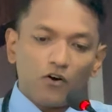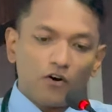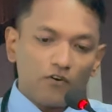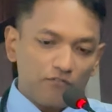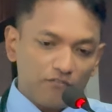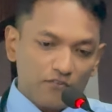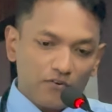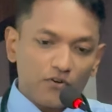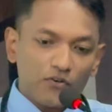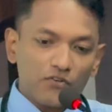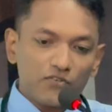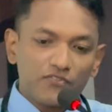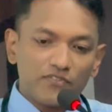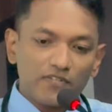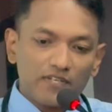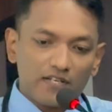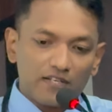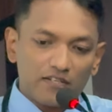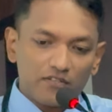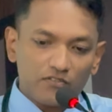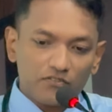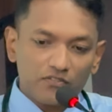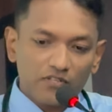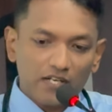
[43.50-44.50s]
of course there
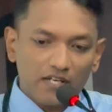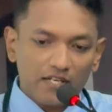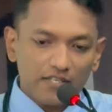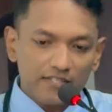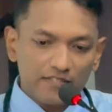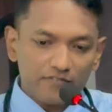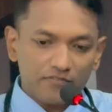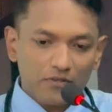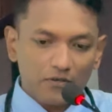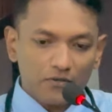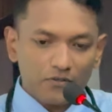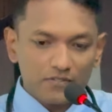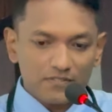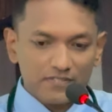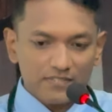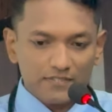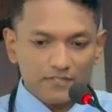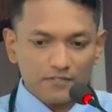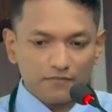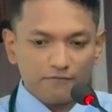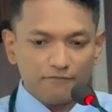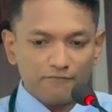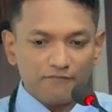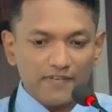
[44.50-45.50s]
are non-cardiac
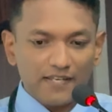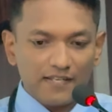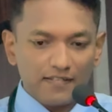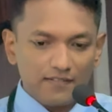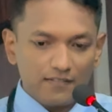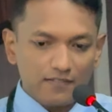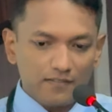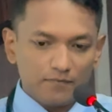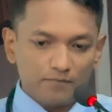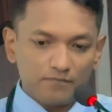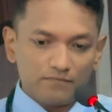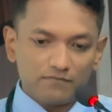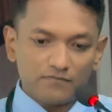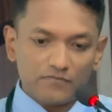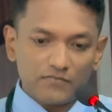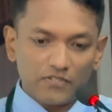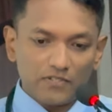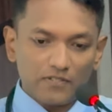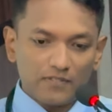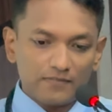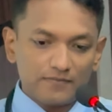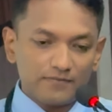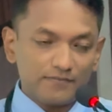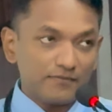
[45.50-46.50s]
causes of well,
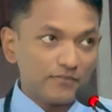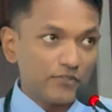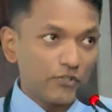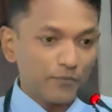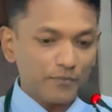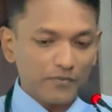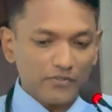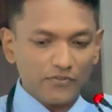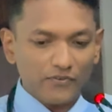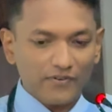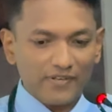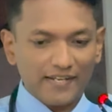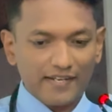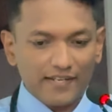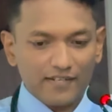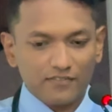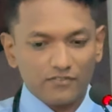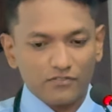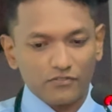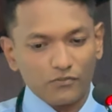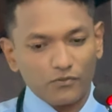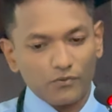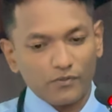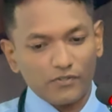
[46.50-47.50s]
no,
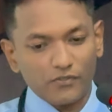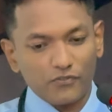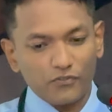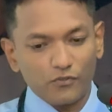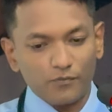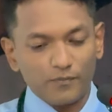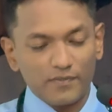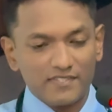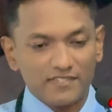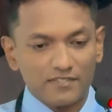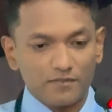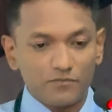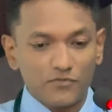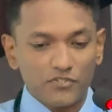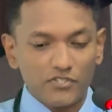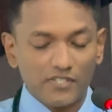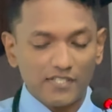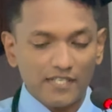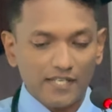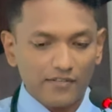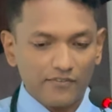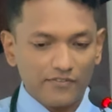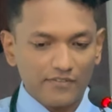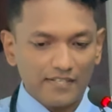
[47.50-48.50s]
pneumothorax, or it could be some
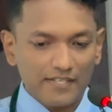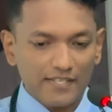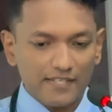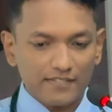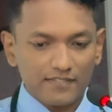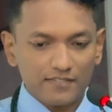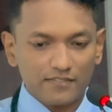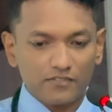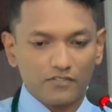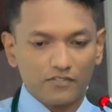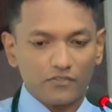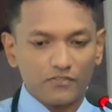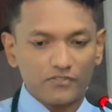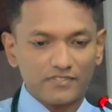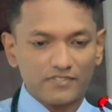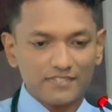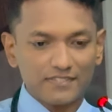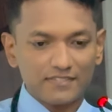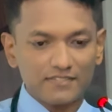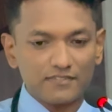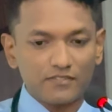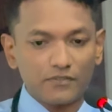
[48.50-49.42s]
GI related causes.